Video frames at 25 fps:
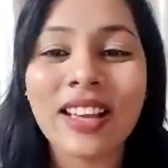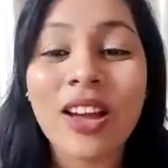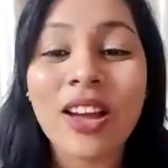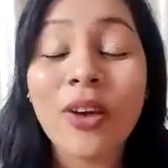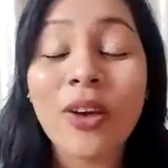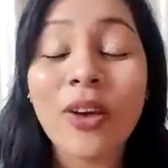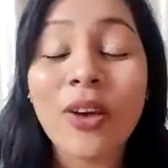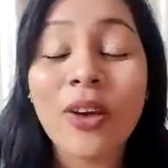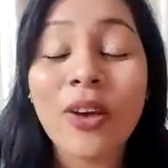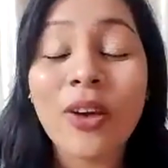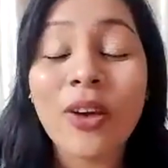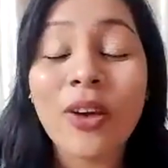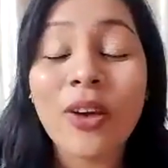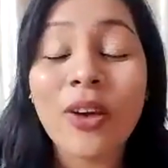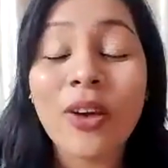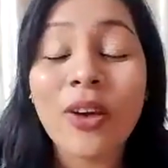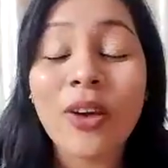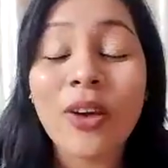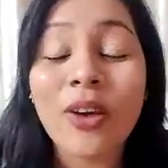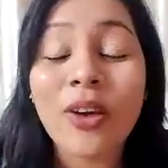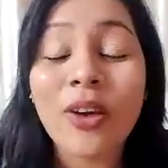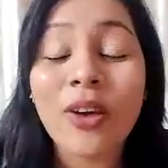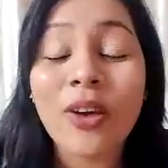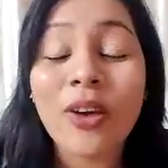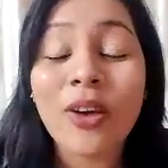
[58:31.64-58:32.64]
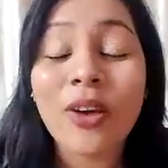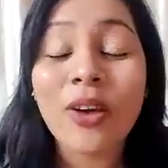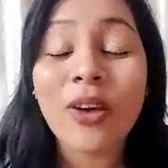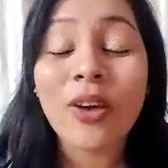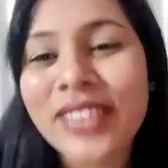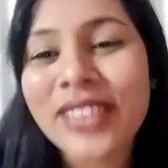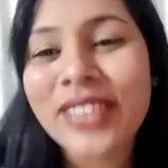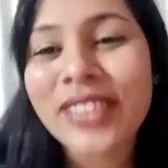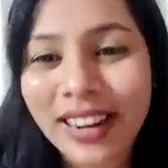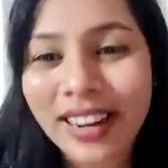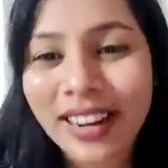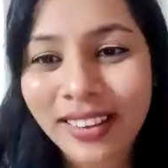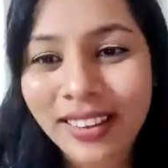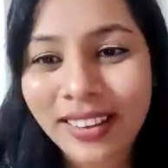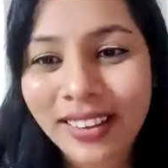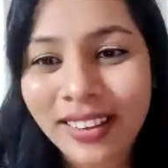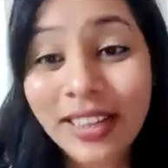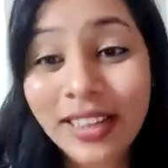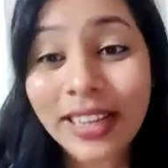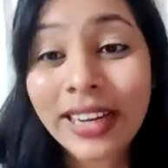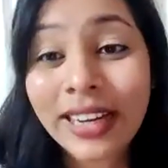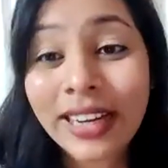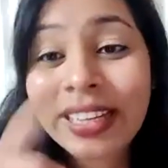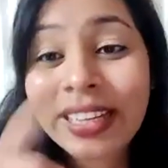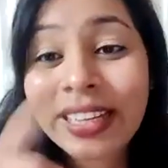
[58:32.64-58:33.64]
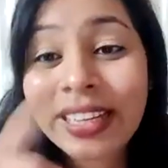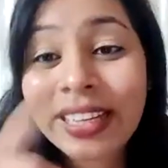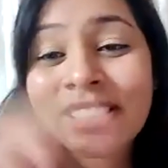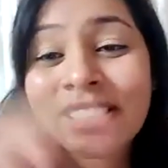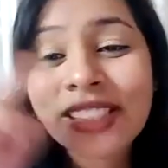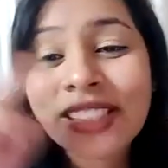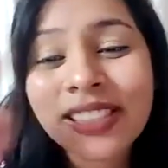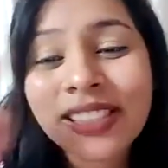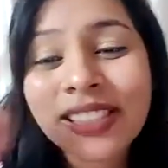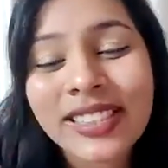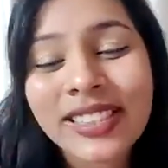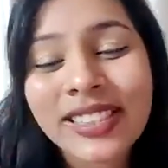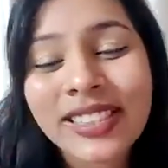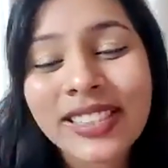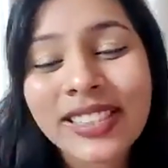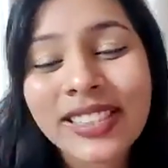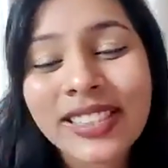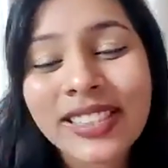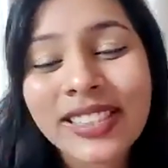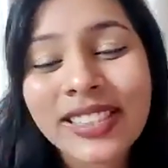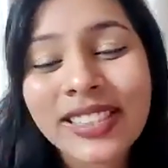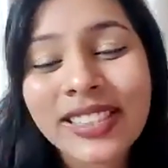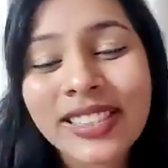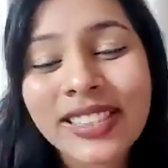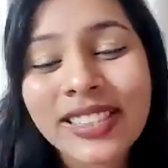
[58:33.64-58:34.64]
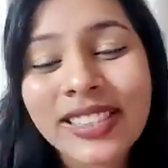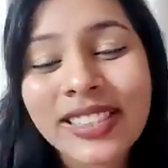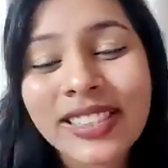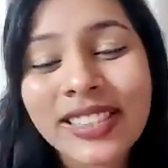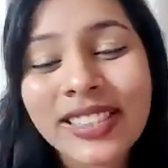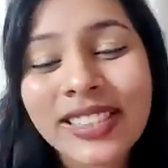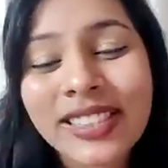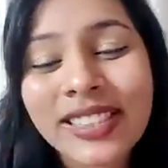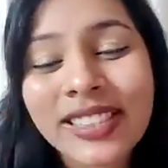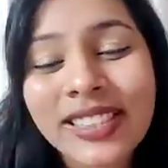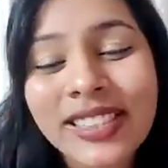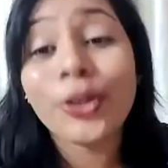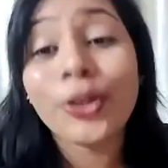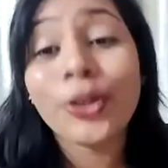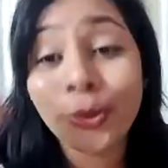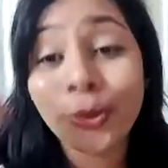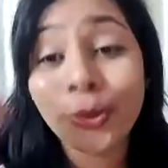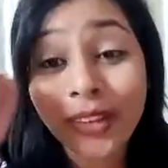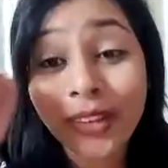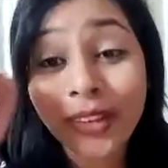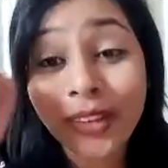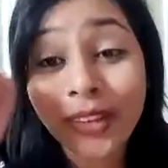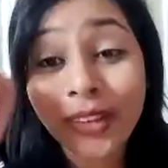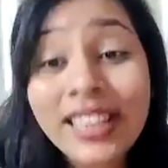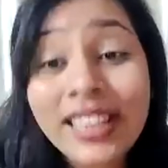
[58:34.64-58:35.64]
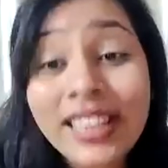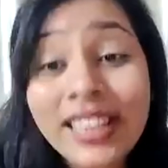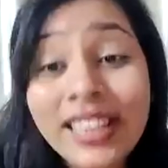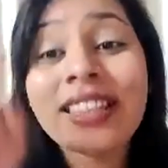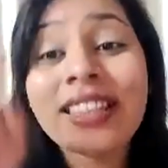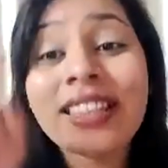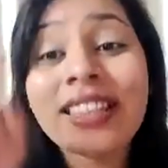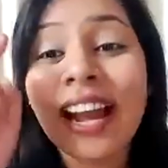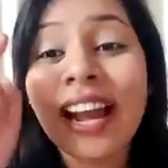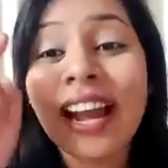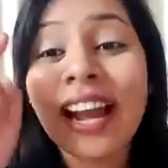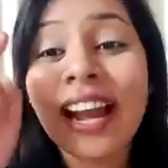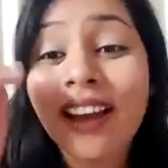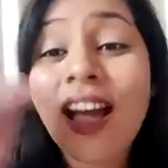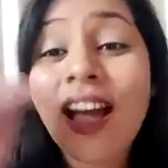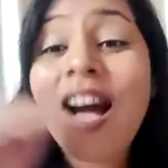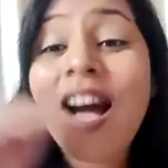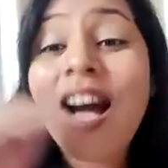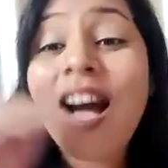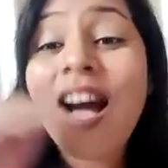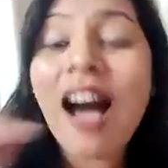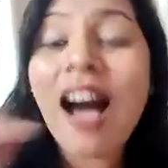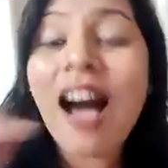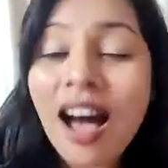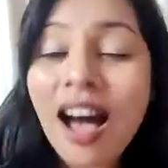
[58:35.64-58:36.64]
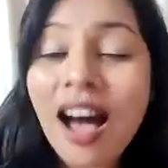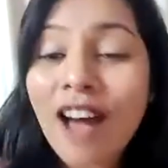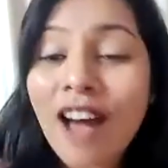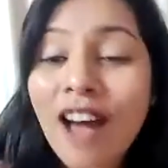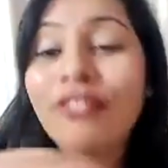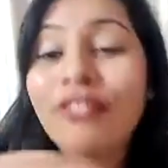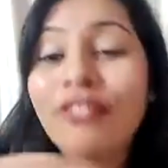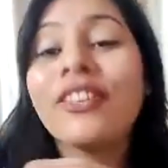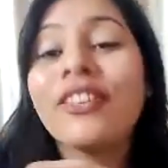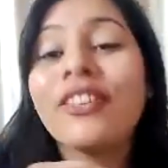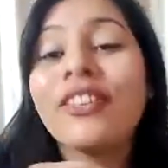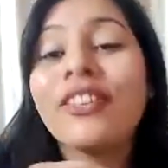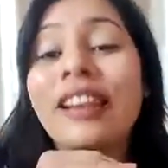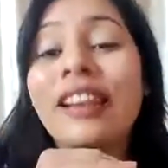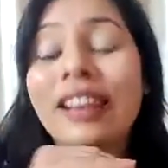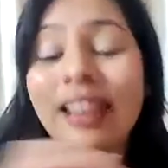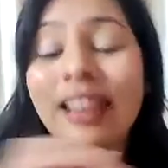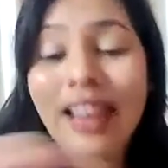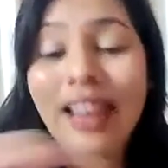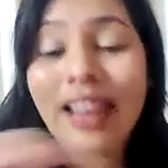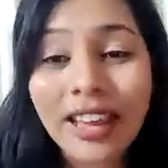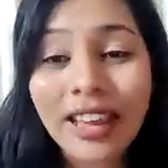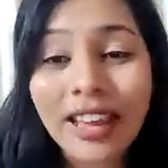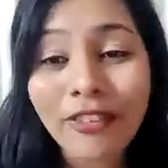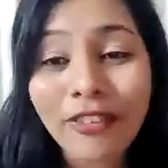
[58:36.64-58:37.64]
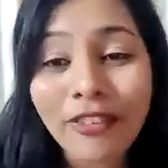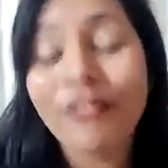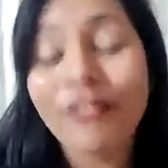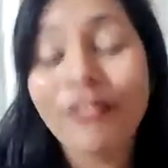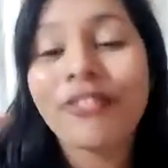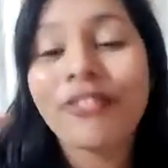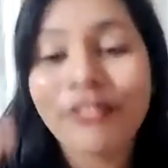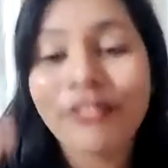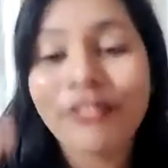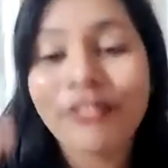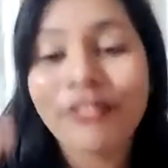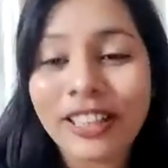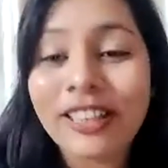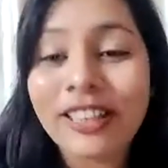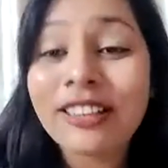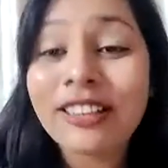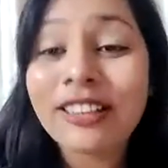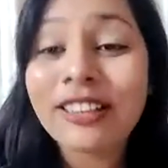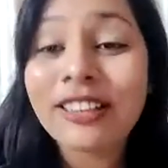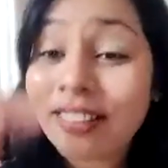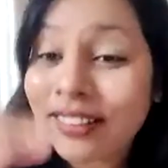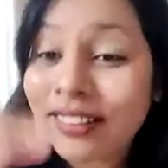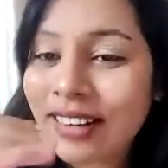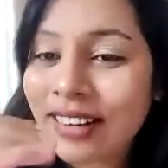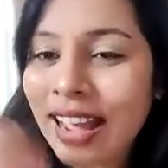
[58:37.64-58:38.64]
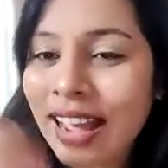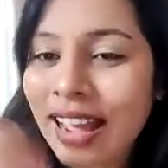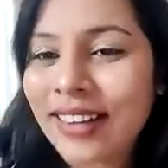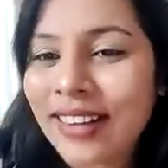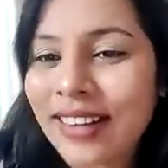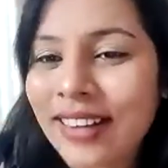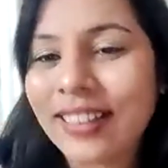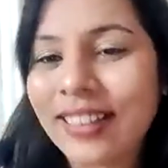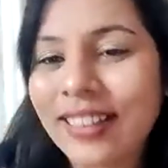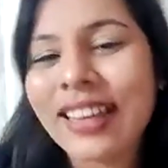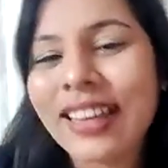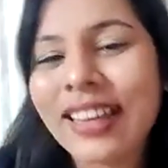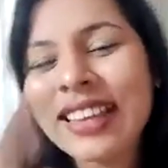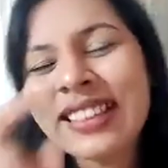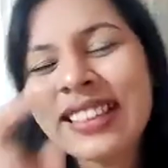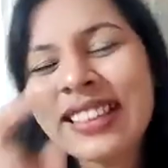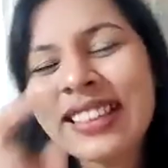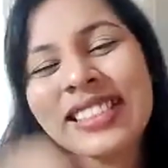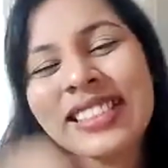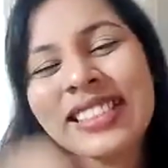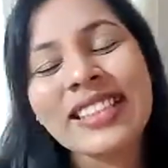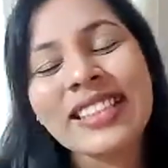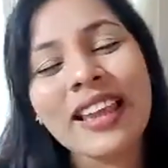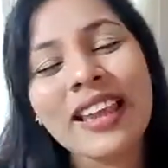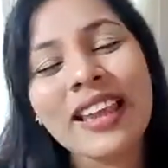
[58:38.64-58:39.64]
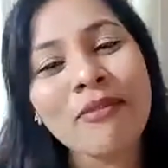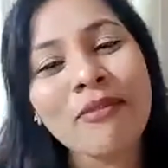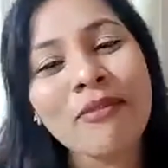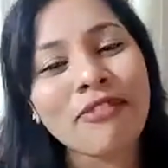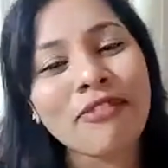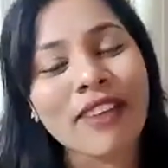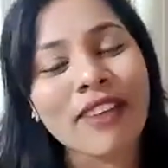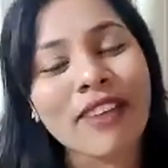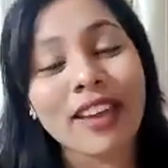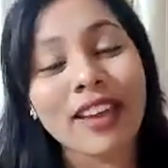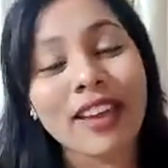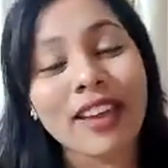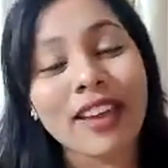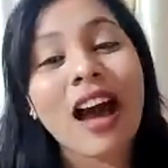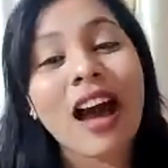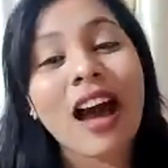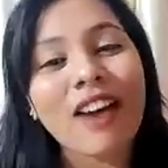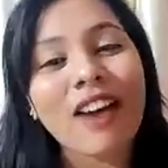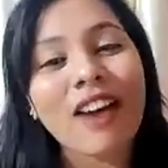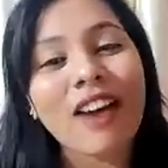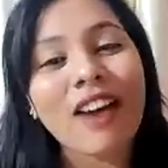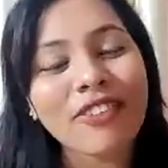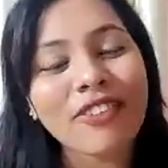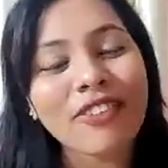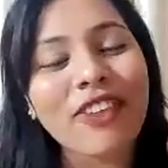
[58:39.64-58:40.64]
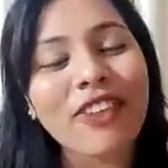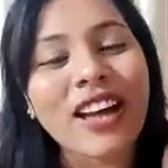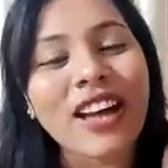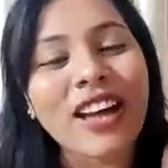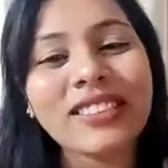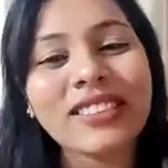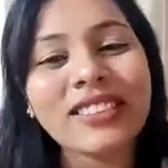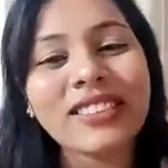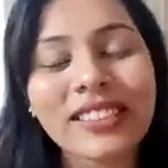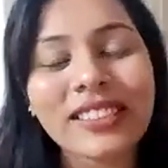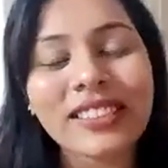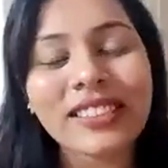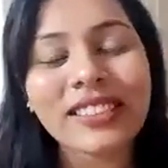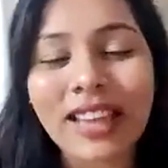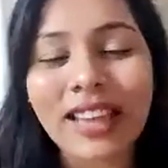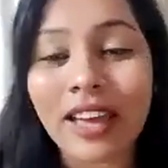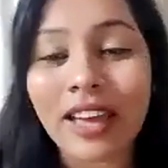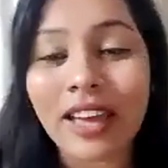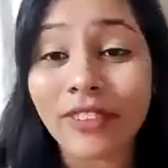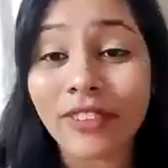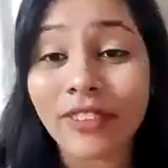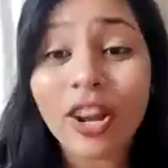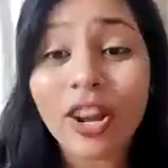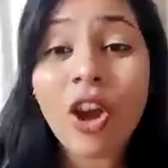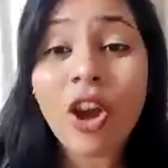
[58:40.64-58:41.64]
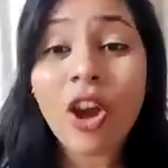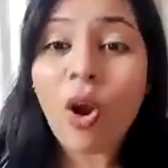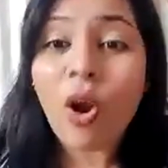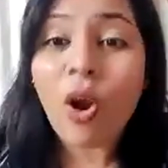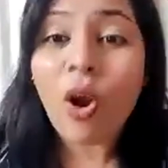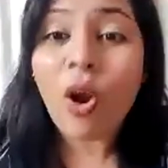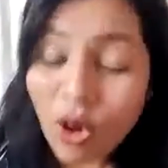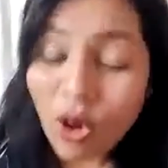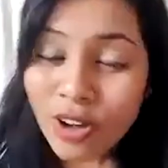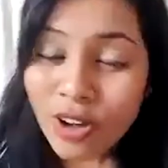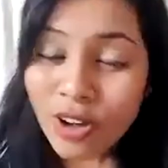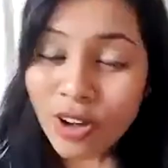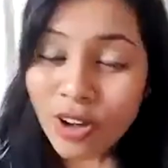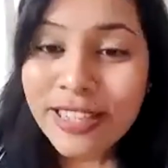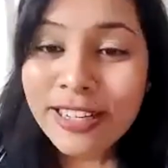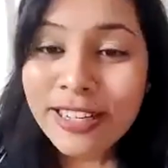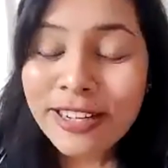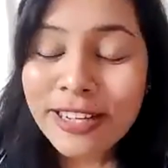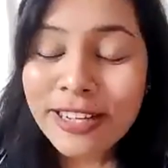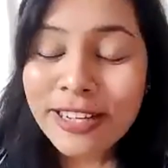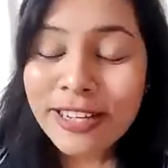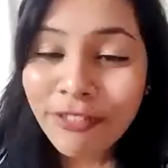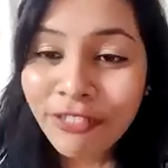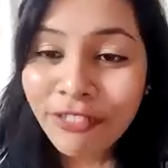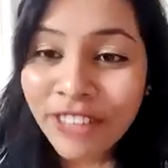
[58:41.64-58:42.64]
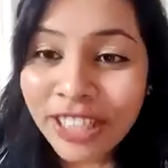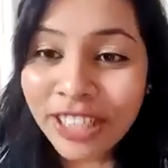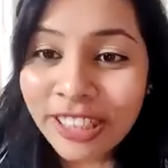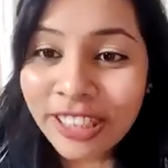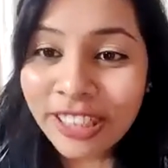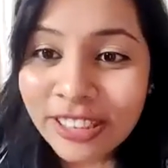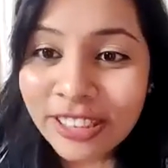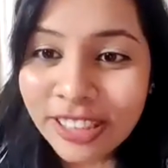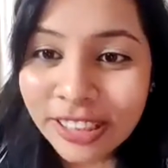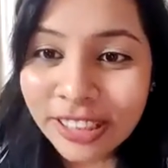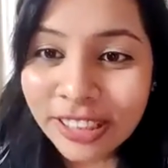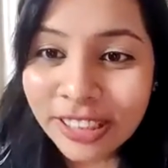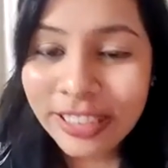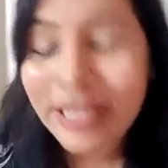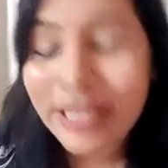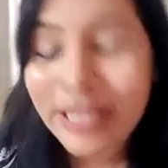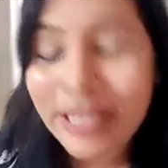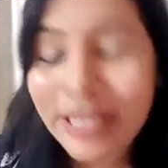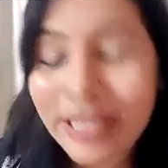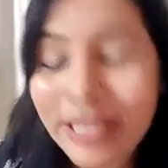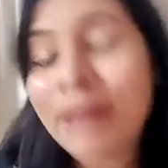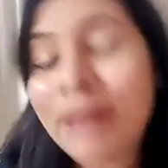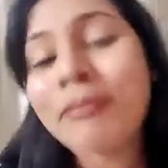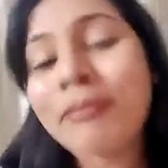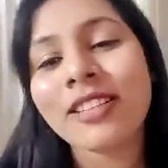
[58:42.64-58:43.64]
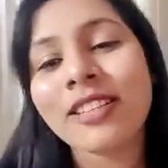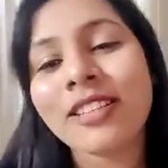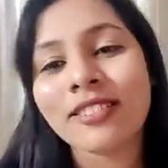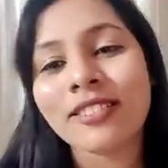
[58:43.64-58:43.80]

Why does it do that? It teaches its kitten to kill that half life filled rat. In the same way, our Father in heaven already defeated the demon